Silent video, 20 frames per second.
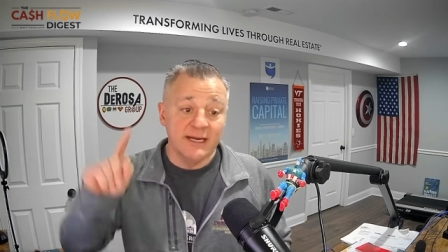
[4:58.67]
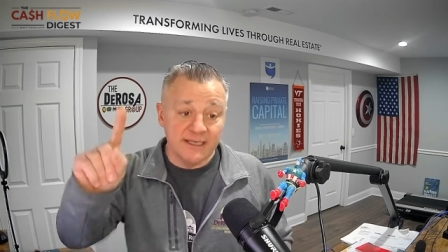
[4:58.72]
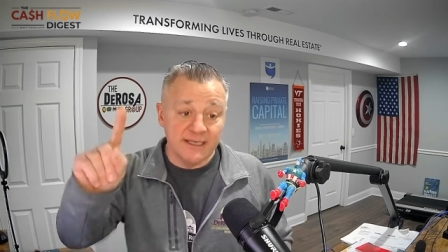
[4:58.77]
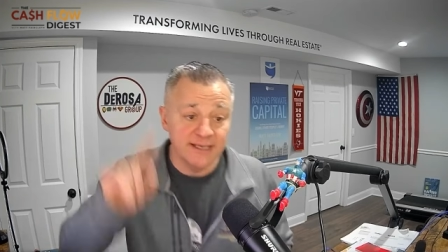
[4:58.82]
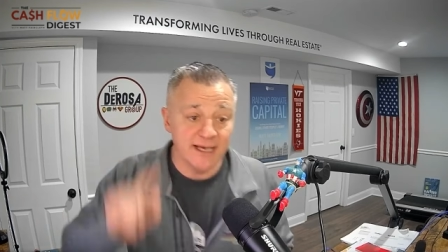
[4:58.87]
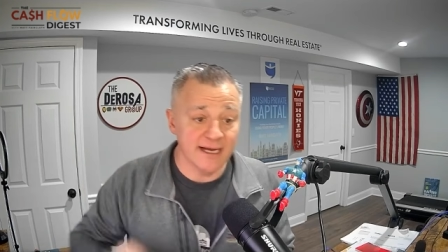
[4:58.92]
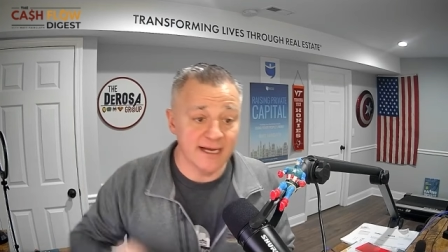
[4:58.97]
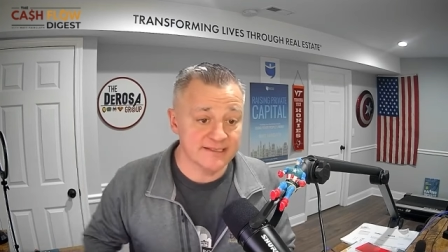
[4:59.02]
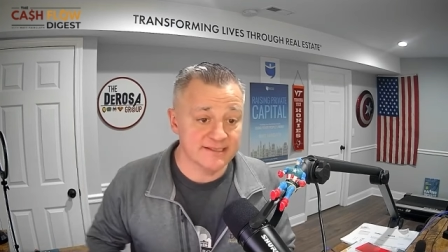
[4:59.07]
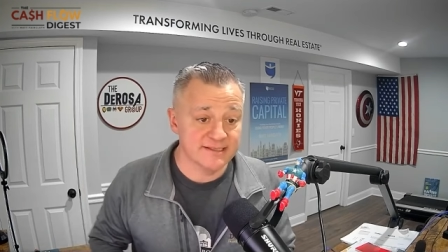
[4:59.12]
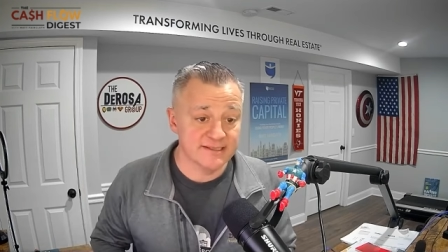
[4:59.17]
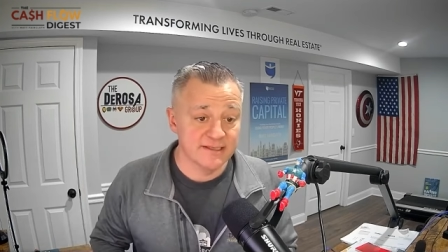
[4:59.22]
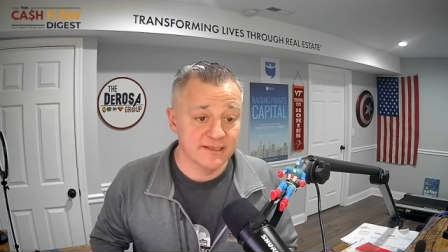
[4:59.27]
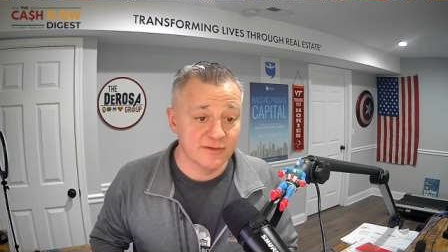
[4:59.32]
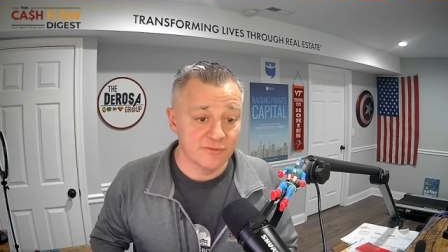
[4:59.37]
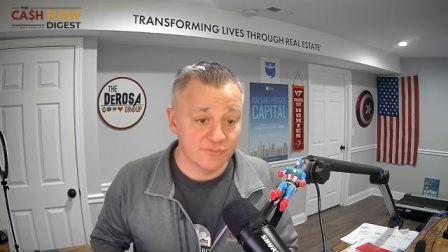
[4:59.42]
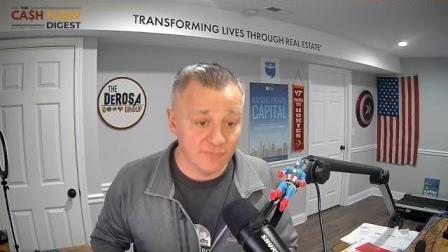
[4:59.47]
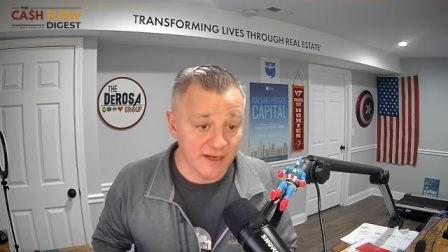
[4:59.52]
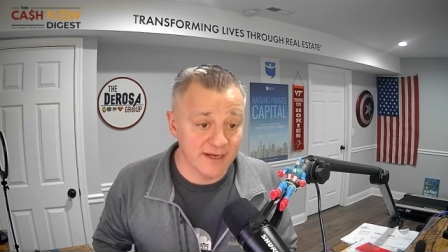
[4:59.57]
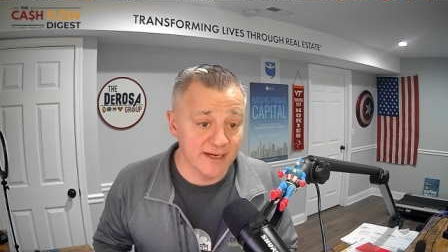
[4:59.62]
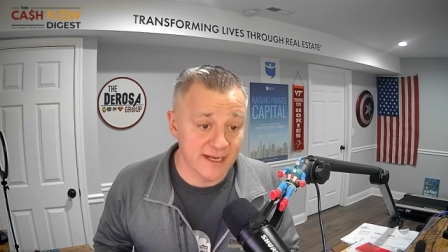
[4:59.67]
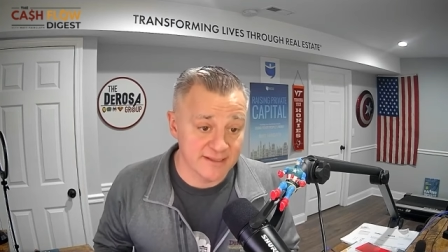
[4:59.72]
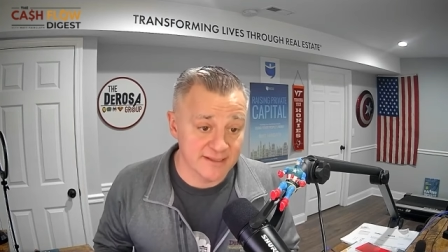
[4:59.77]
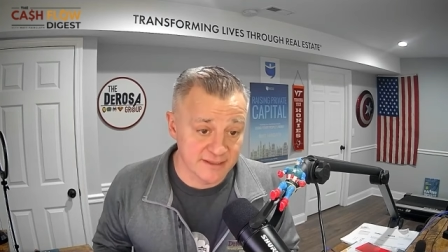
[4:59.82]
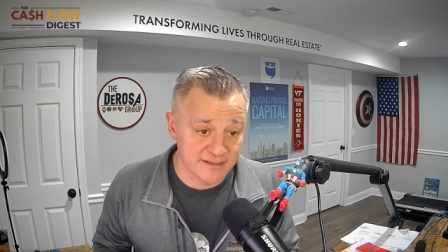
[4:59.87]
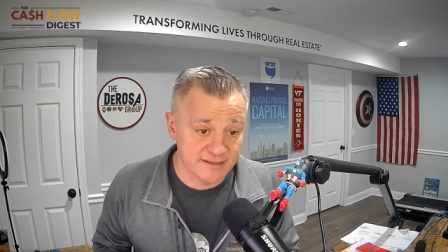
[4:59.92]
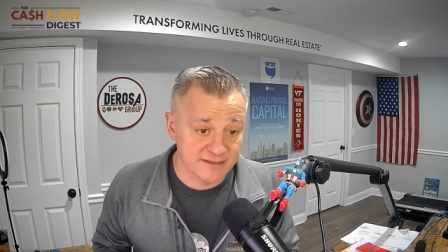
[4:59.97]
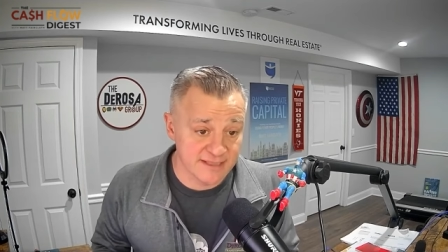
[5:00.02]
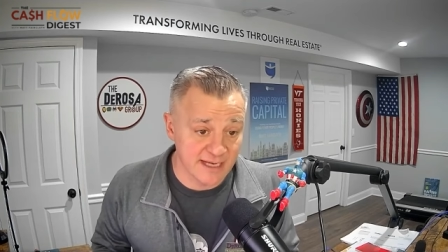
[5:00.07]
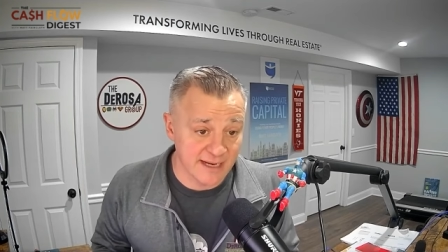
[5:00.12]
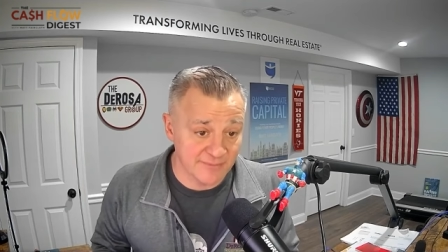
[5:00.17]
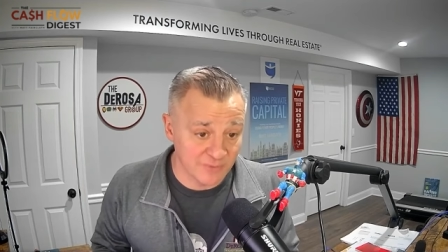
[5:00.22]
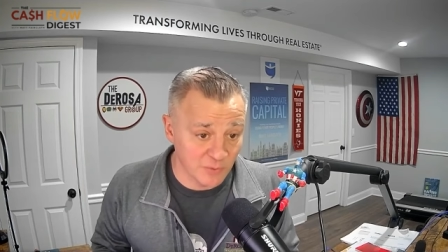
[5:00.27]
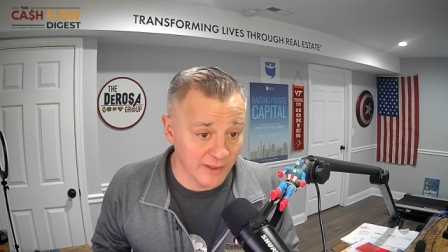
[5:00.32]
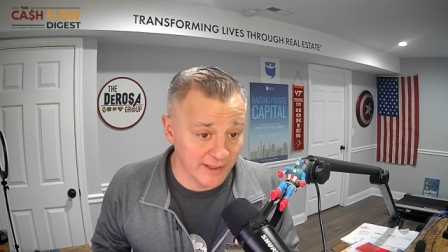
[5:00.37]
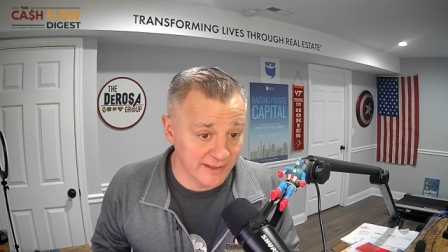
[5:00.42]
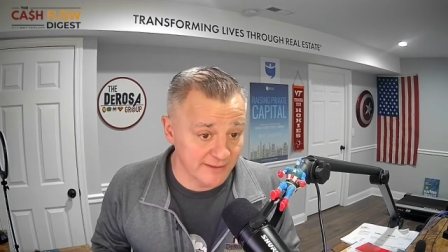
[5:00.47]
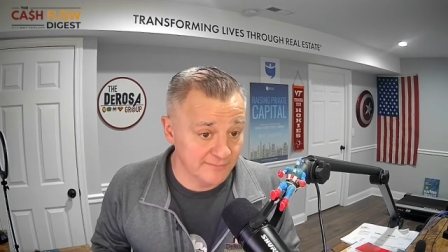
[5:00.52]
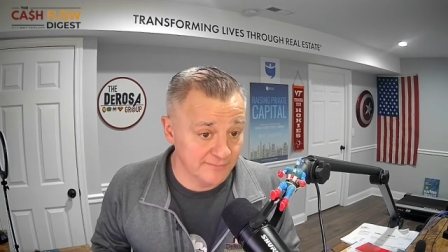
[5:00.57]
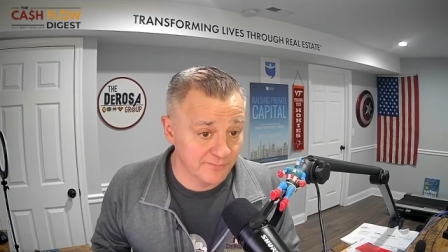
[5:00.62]
yes, mm-hmm. right now is a good time to
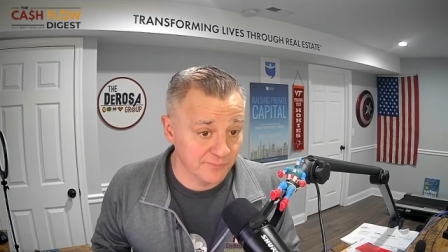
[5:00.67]
wait.